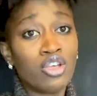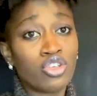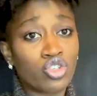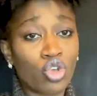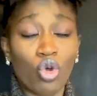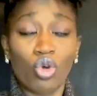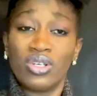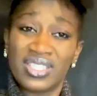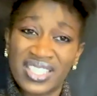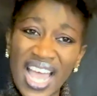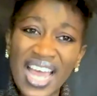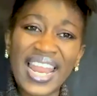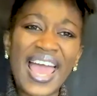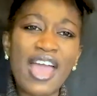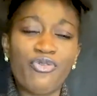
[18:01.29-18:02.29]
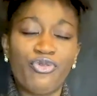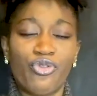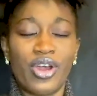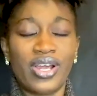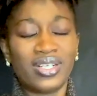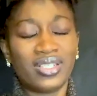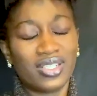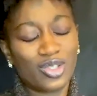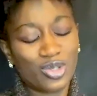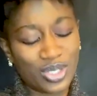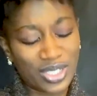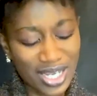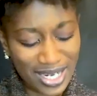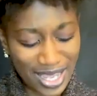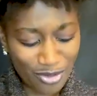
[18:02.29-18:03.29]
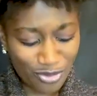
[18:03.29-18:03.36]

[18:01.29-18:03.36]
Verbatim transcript: So tell a friend to tell a